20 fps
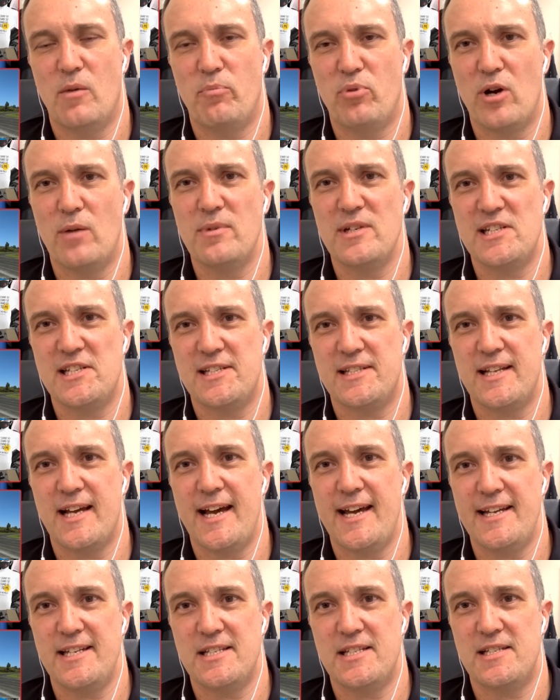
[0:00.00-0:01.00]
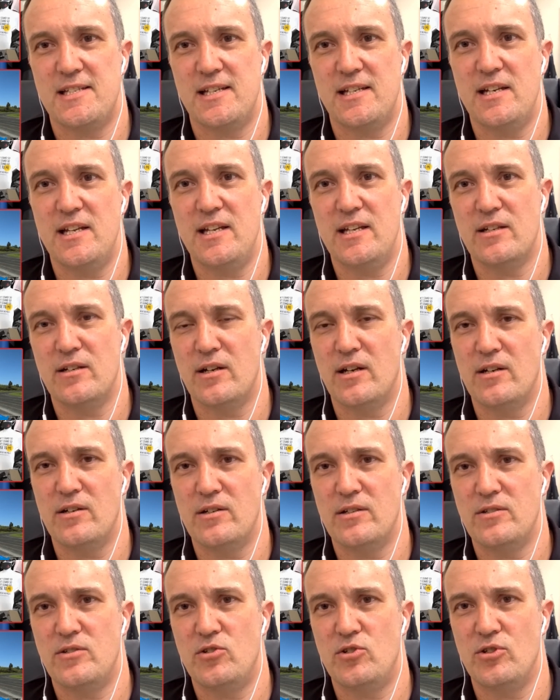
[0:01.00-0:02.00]
probably stay in Sydney and
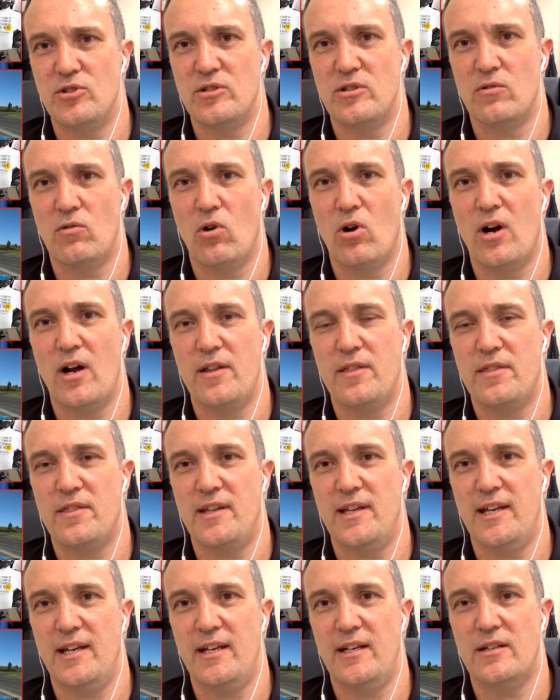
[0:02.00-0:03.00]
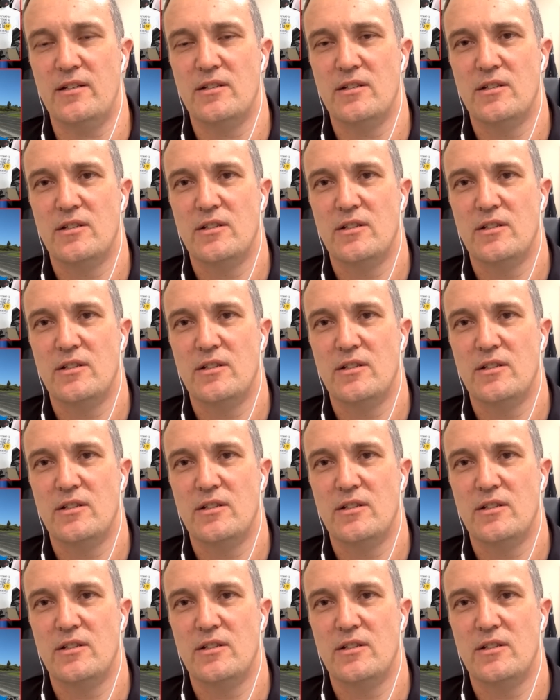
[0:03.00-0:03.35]
do the right thing,